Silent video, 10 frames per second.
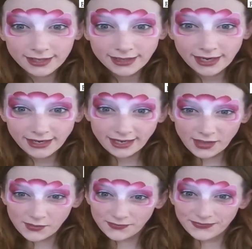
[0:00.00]
There you
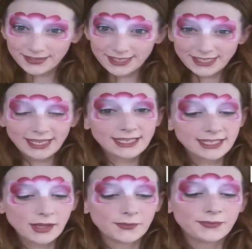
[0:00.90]
go, just like
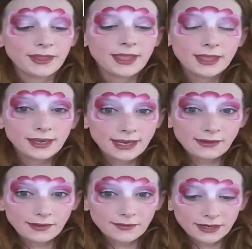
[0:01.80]
so. Now
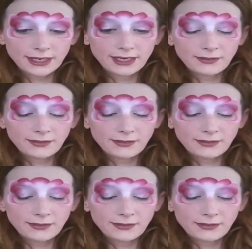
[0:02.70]
what we're going to